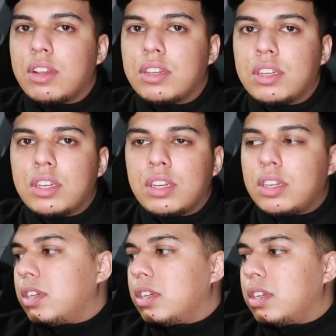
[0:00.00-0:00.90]

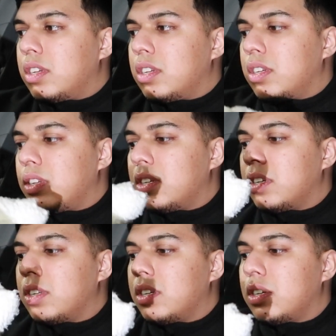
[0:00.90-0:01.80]

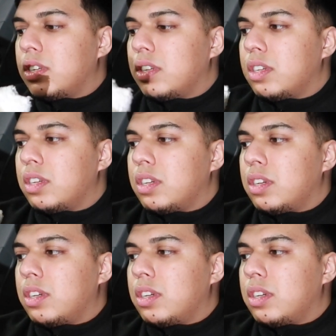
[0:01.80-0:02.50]
(silent)